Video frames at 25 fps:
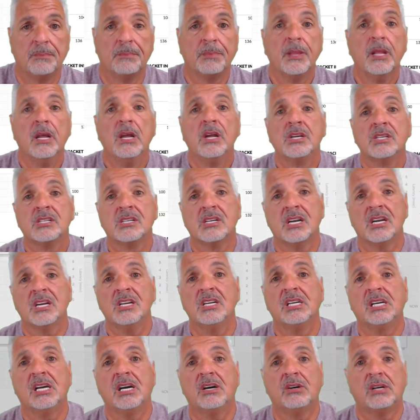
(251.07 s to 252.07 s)
So there you go
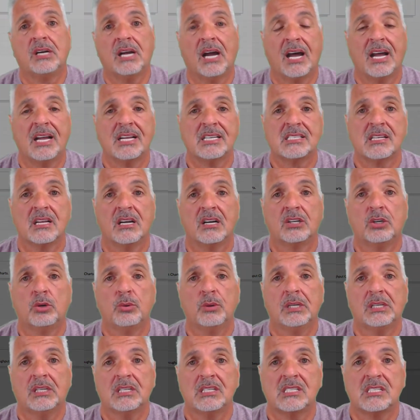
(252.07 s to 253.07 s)
guys, a quick and
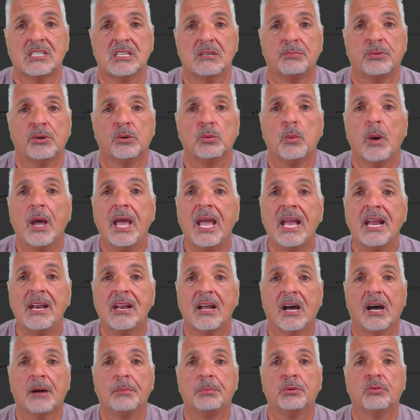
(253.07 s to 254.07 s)
simple way to
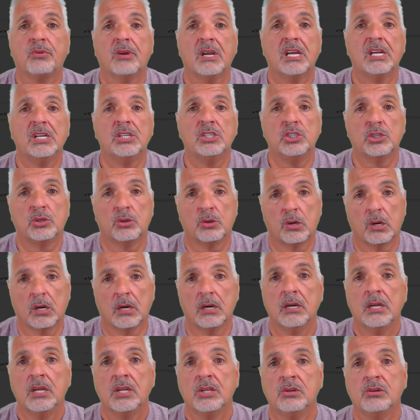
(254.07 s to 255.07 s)
upgrade your
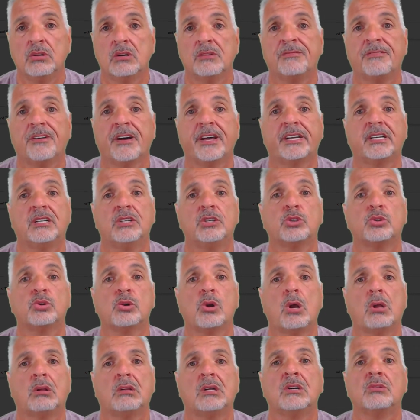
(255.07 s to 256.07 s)
Unifi
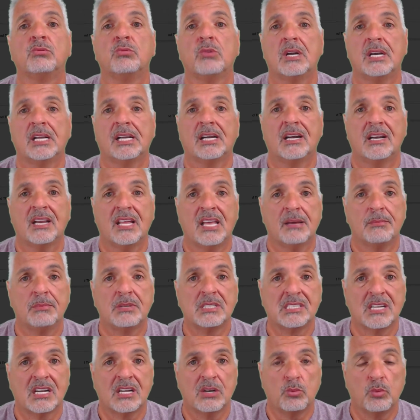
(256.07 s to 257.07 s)
controller running on
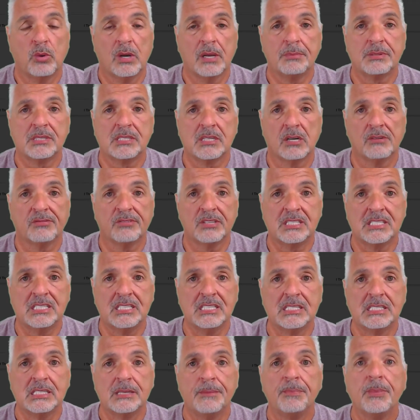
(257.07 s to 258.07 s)
Amazon Web Services.
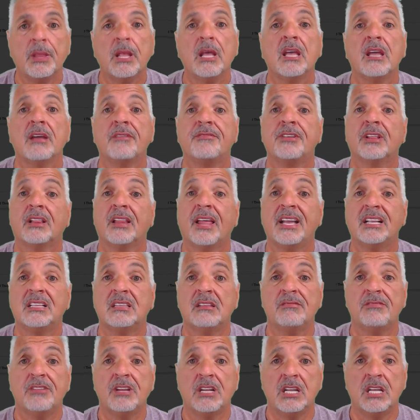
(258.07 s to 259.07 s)
If you liked the
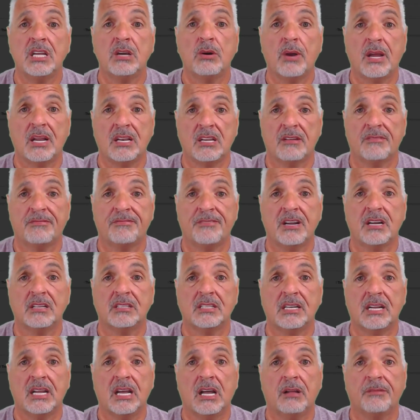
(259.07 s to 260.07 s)
video and you found it
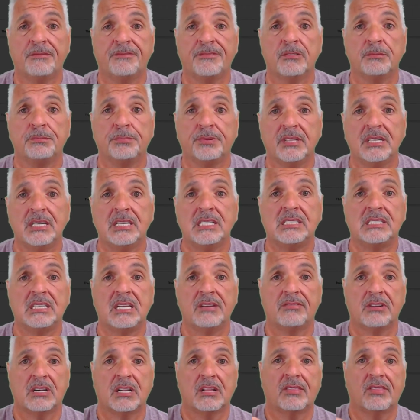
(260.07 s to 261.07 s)
helpful, please give it a
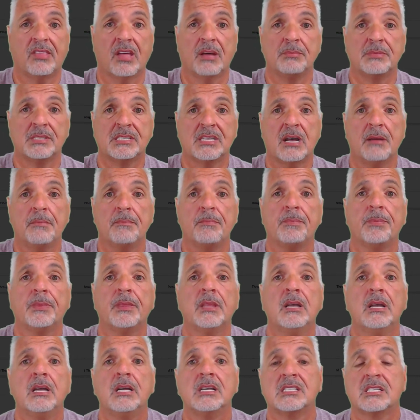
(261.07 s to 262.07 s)
thumbs up
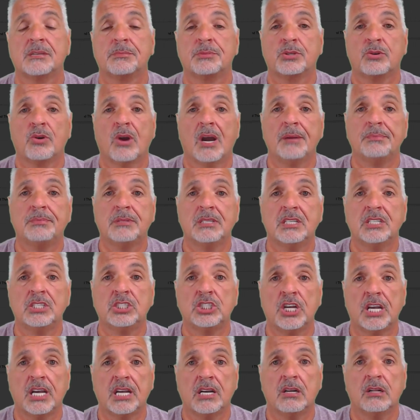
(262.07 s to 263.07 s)
subscribe to the
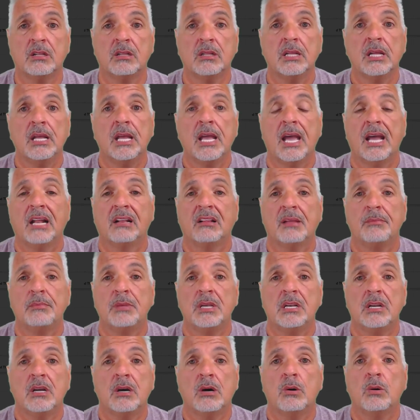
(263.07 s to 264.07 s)
channel, and let me
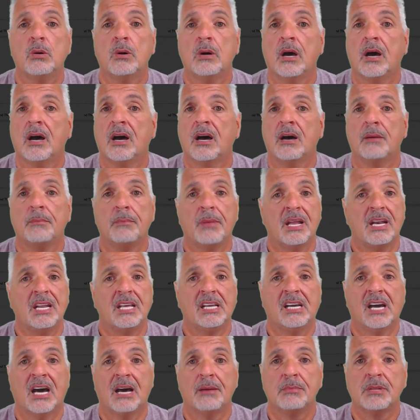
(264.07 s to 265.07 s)
know um, any
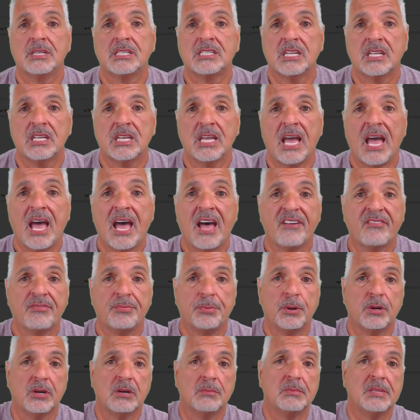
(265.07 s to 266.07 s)
comments that you have. Put
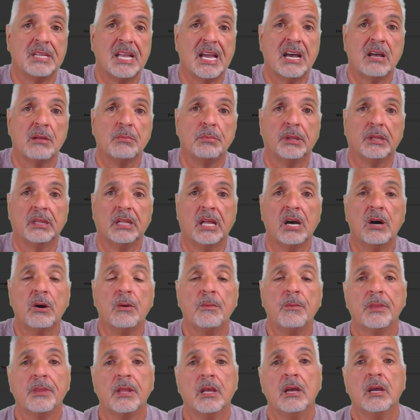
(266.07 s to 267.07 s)
them down below.
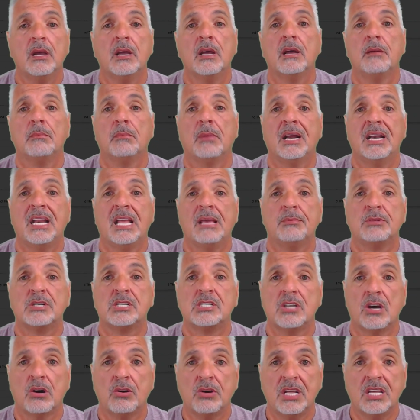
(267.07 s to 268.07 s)
My name is
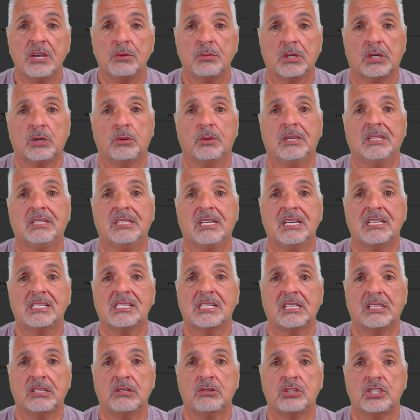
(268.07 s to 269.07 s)
Tony with Quik Tech
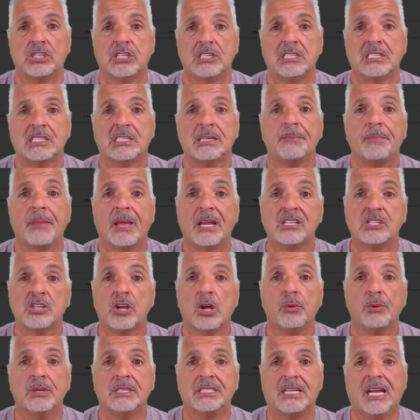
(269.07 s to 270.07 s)
Solutions. As always,
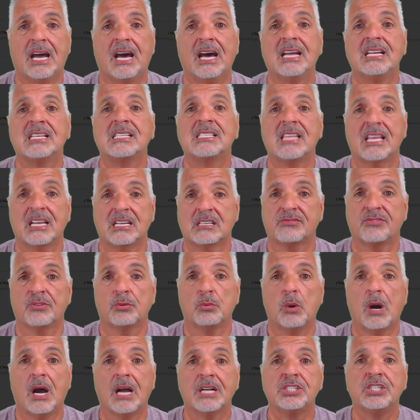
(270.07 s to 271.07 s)
guys, thanks for
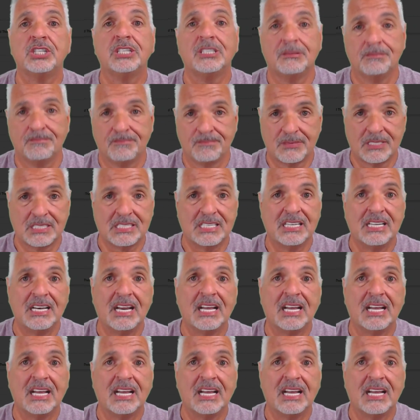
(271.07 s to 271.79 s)
watching. See you next